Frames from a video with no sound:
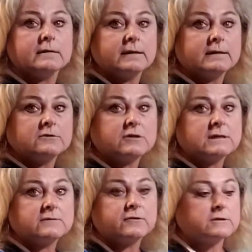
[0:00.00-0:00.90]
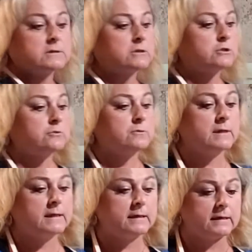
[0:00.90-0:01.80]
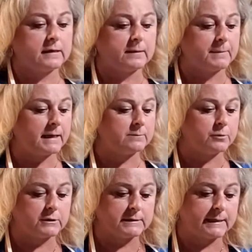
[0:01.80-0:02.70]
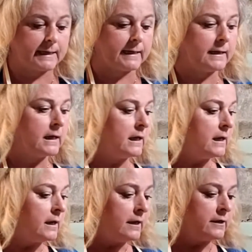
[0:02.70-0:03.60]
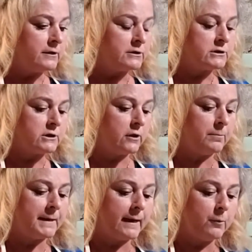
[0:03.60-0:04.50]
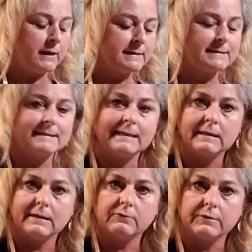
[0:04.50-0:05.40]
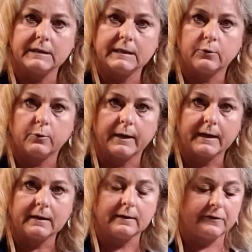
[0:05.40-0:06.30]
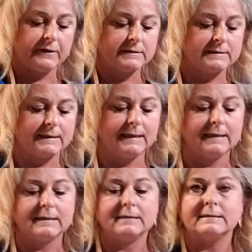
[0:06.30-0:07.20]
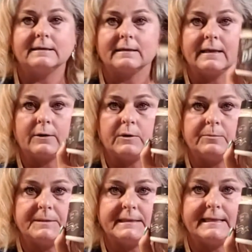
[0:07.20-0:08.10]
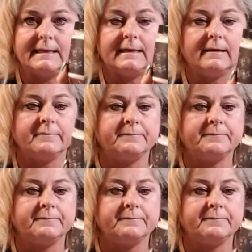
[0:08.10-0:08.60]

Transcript: these transfers to the headboard today. So, but I want to seal it really quick. This is liquid patina.